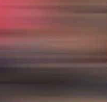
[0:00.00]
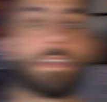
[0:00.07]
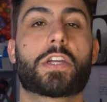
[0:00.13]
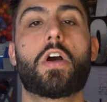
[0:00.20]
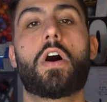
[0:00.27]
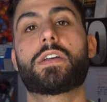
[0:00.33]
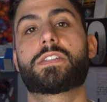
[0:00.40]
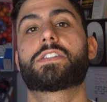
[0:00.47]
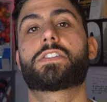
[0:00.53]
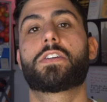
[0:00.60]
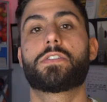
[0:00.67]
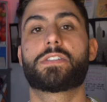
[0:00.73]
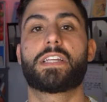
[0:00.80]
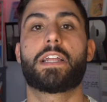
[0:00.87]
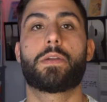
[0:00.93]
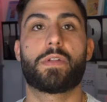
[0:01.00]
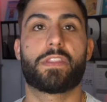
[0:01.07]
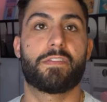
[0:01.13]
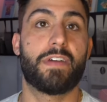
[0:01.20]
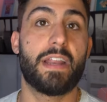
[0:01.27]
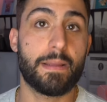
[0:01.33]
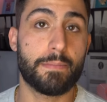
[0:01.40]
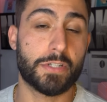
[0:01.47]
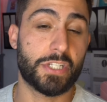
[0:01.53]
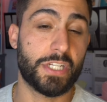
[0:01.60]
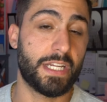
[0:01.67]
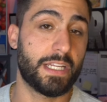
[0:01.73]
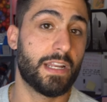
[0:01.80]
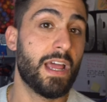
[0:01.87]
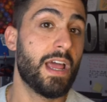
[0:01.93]
The cost associated with the vending
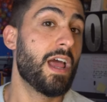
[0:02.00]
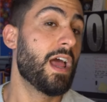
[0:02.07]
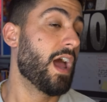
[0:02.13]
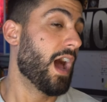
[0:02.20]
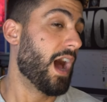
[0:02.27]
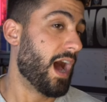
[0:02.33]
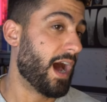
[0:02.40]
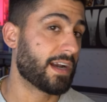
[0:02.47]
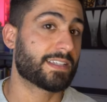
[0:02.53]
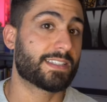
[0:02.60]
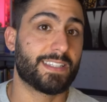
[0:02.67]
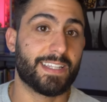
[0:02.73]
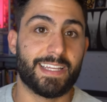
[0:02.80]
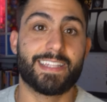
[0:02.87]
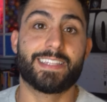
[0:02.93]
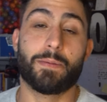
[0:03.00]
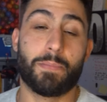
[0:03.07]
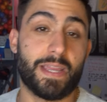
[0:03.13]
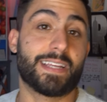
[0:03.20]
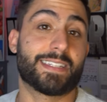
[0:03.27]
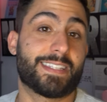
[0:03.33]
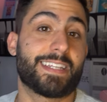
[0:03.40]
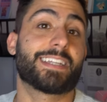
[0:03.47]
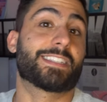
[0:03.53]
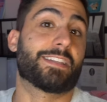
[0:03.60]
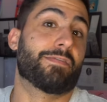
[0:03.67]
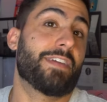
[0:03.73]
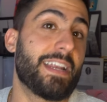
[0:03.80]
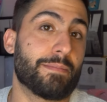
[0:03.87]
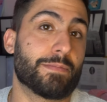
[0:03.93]
machine, honestly, the biggest thing is
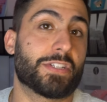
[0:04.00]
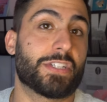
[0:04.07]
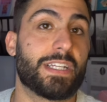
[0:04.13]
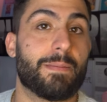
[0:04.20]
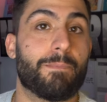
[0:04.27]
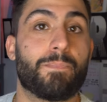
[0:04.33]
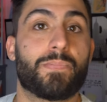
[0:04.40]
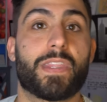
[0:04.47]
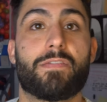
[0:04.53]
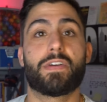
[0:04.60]
the vending machine.